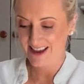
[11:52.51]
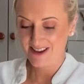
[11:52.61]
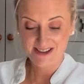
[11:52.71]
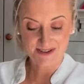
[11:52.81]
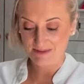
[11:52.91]

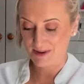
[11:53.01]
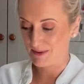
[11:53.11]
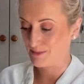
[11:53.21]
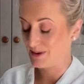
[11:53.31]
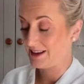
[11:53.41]
So many
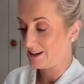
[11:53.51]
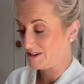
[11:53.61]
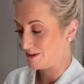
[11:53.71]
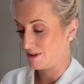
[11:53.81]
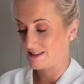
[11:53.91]
people, including
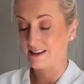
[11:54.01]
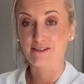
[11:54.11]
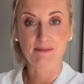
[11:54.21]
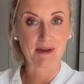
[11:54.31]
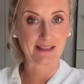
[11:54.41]

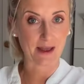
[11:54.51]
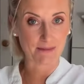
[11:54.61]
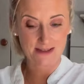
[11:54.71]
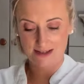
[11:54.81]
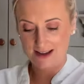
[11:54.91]
myself, make that
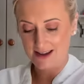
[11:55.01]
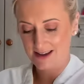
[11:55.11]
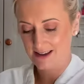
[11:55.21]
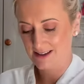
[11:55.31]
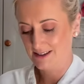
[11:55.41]
mistake.